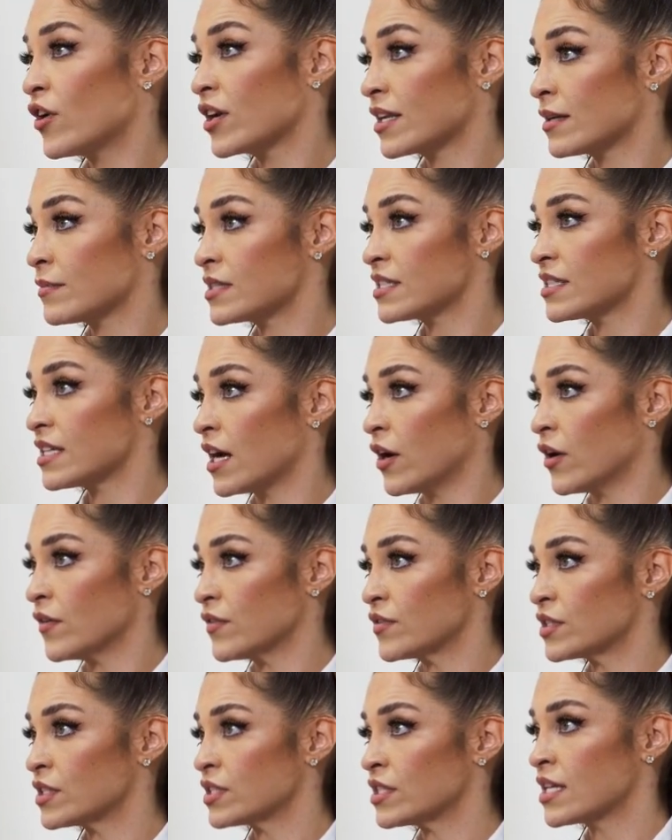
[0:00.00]
they're good
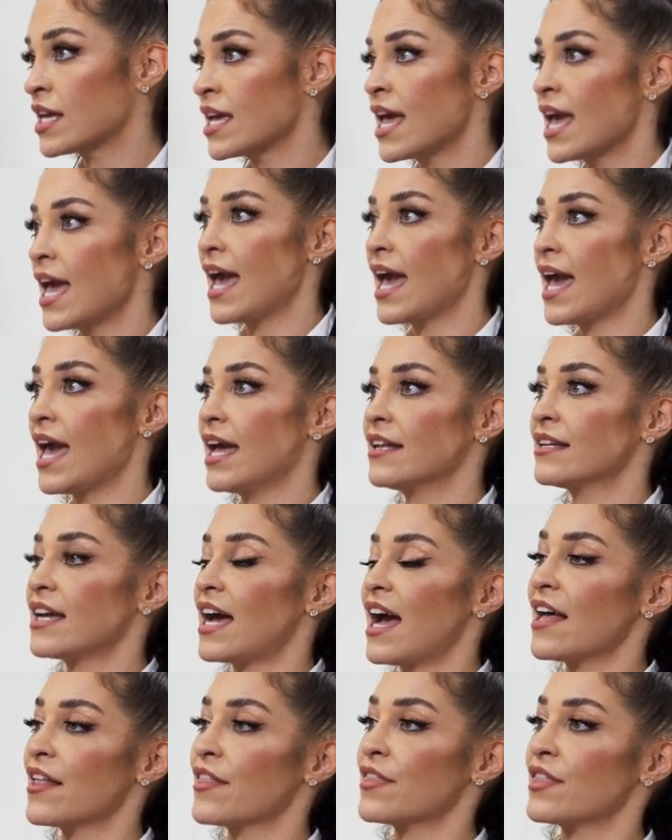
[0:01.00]
leaders, but they
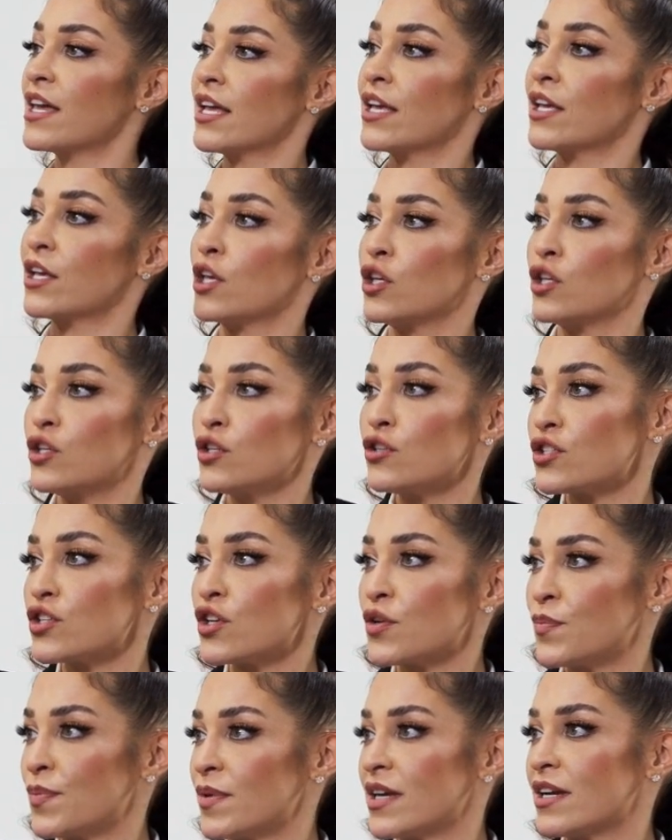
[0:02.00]
don't know what
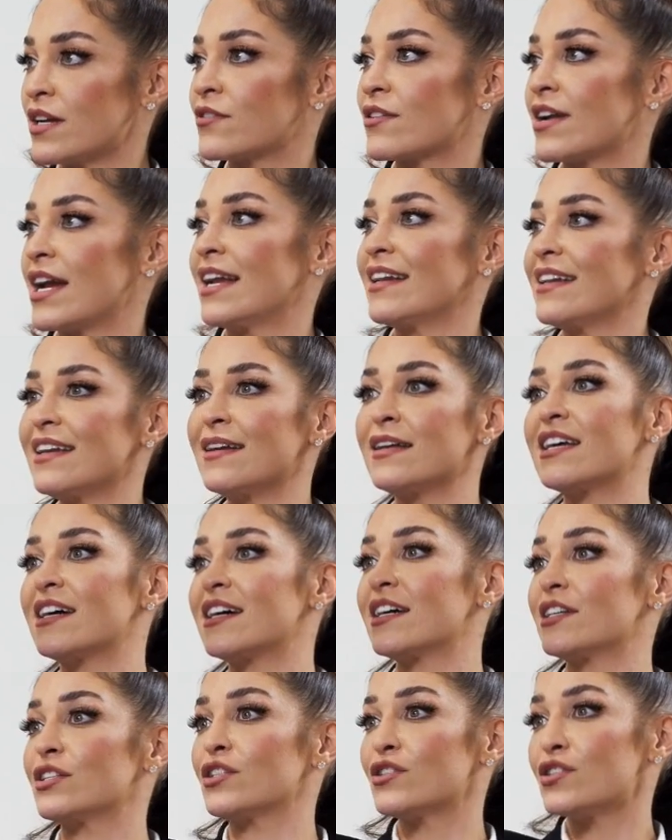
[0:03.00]
leadership entails.
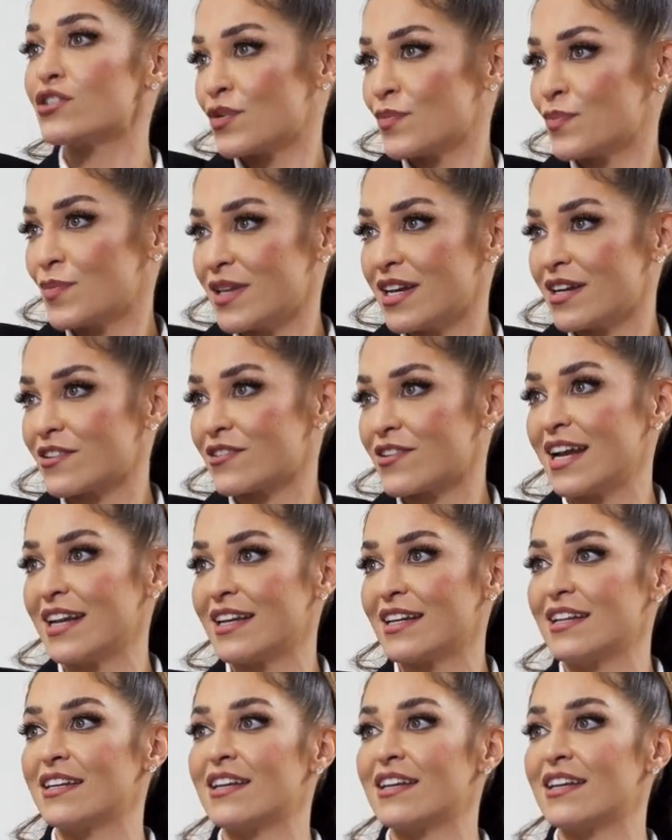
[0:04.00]
How good a listener